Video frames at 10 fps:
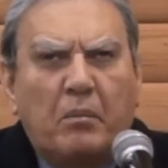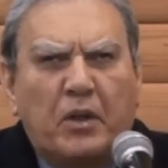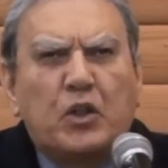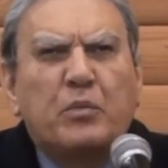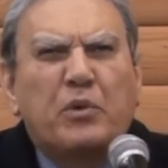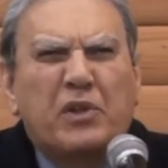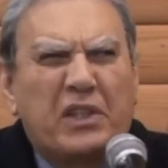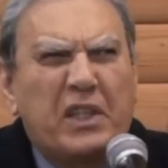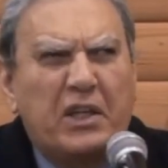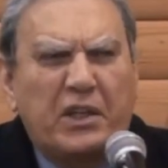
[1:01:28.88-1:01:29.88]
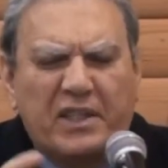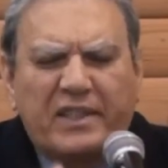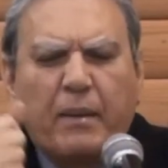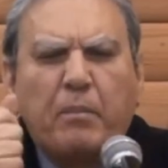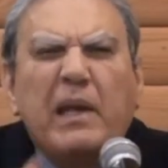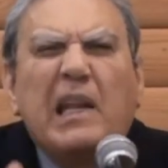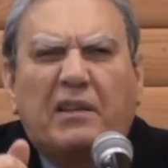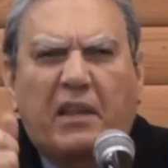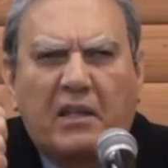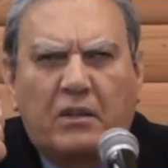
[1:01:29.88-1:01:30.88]
be much more
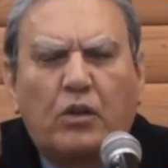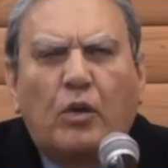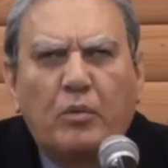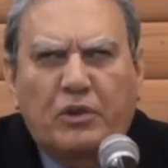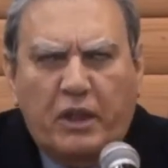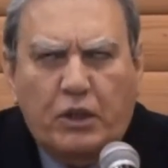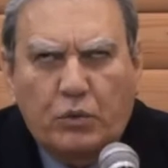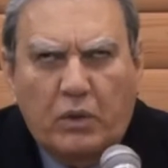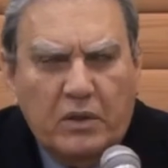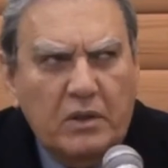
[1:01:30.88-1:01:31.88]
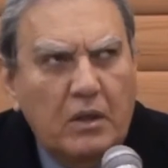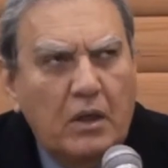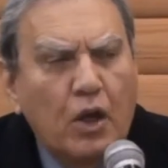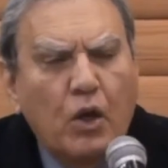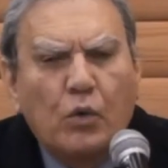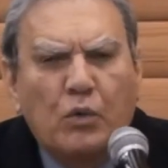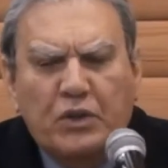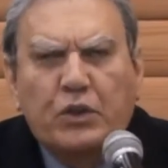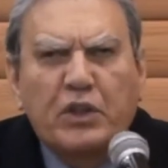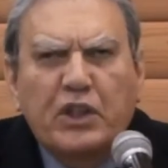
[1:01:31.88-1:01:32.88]
serious, the militant
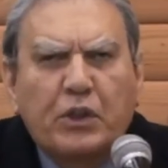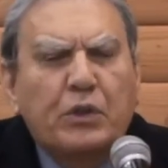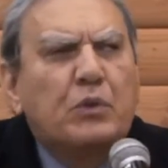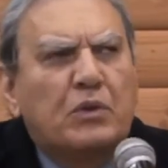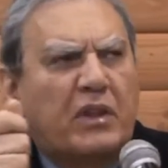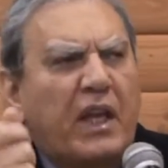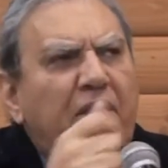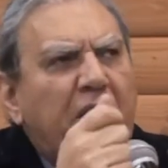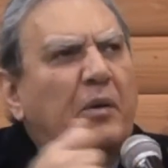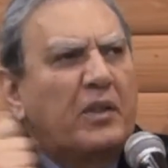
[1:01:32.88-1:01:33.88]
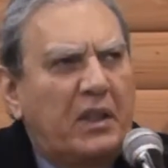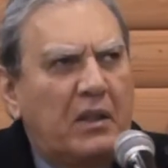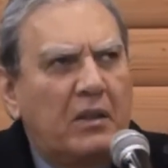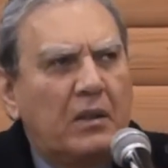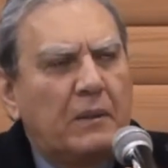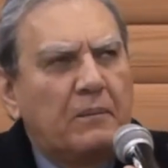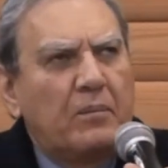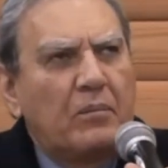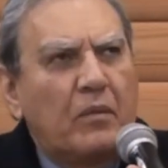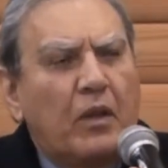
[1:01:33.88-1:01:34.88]
homosexuals, who wants to recruit
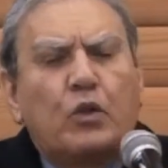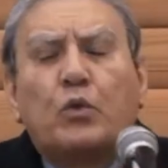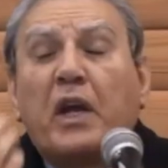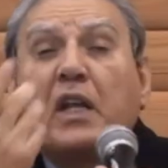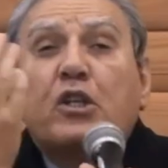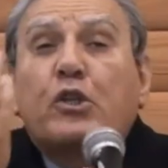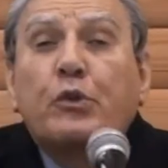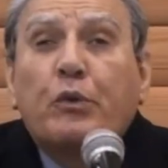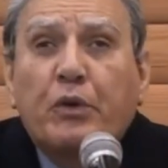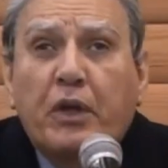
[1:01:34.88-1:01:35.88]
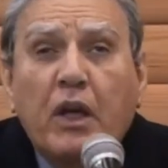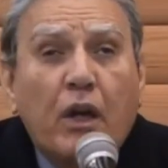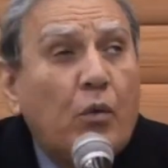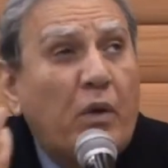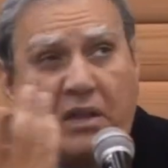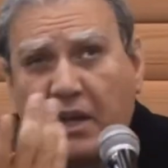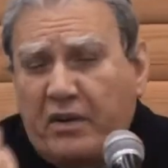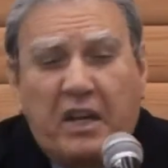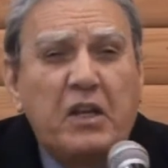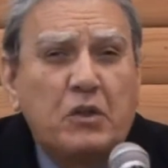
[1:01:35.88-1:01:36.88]
everybody to
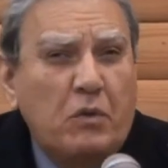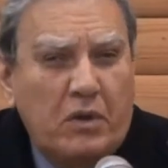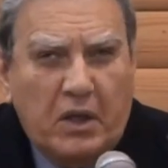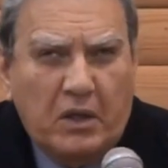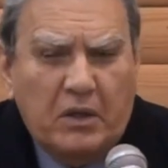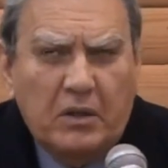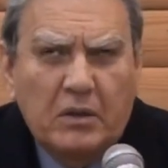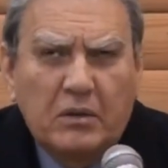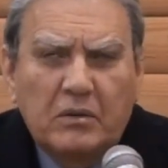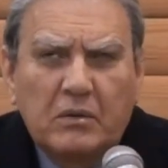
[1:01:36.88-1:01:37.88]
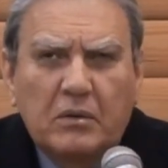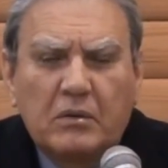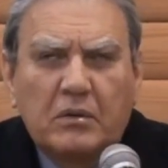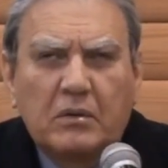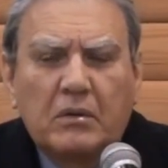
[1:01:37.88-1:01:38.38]
enjoy what they are enjoying.